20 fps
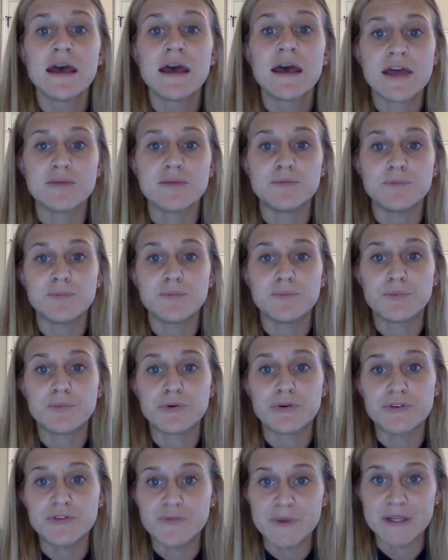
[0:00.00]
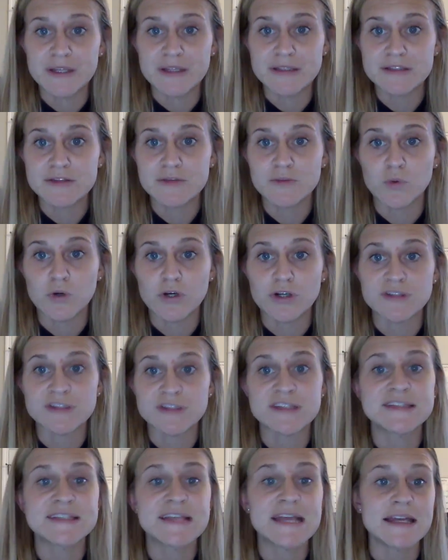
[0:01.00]
improvements were
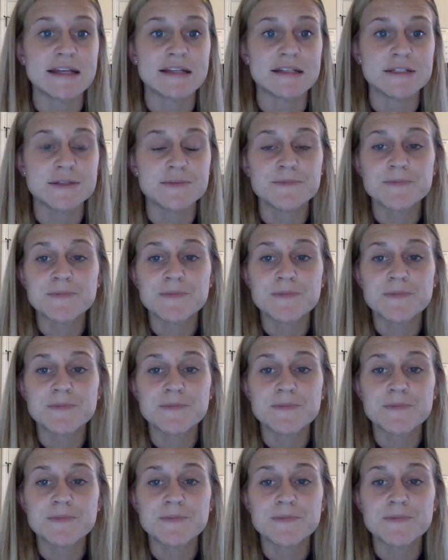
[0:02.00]
sustained.